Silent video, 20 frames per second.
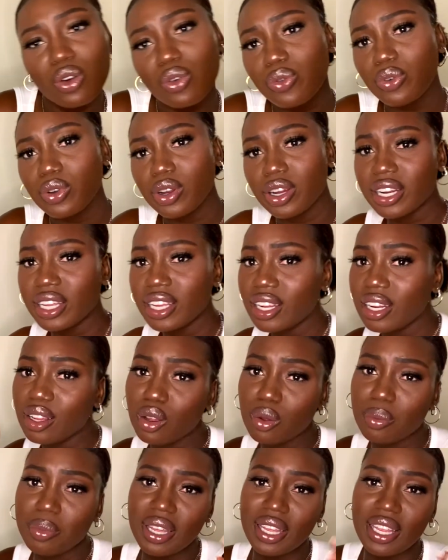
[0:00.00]
flirty a
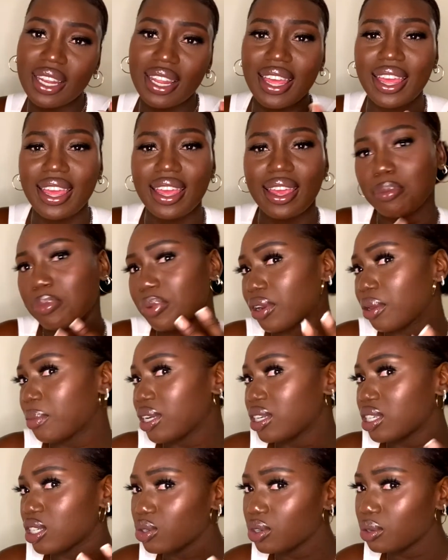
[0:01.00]
little bit, like pretty
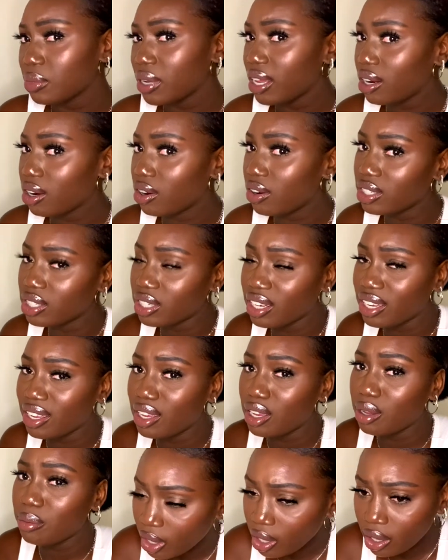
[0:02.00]
much I told him I had a crush on
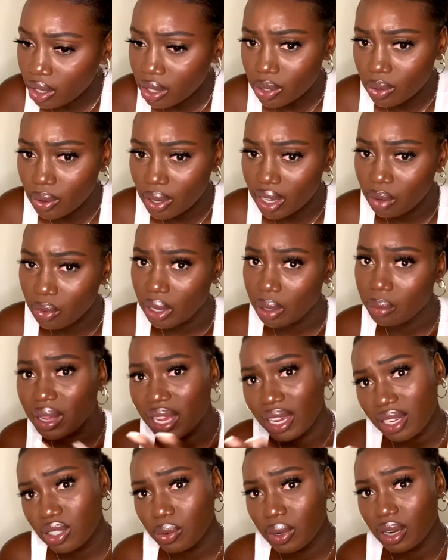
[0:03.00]
him. So anyway, back
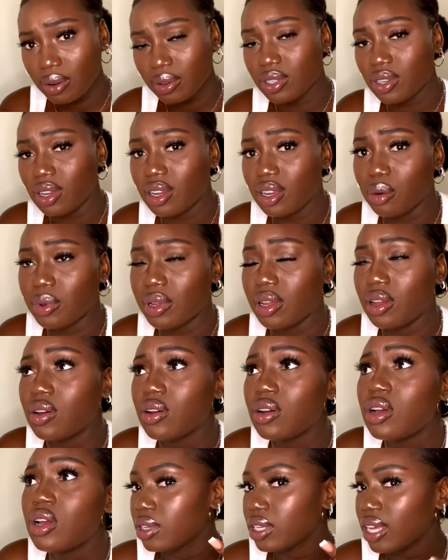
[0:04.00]
to what I was talking
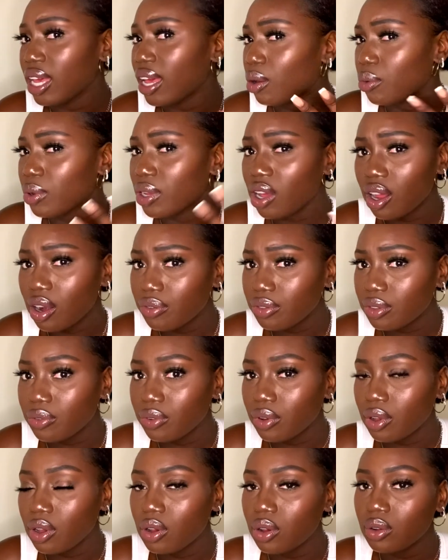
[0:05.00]
about. Yeah, we got off the
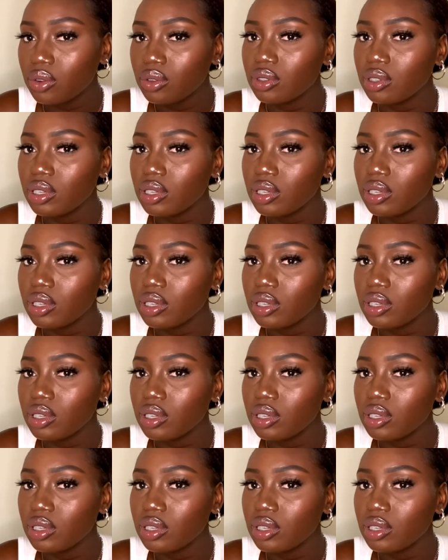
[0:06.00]
phone,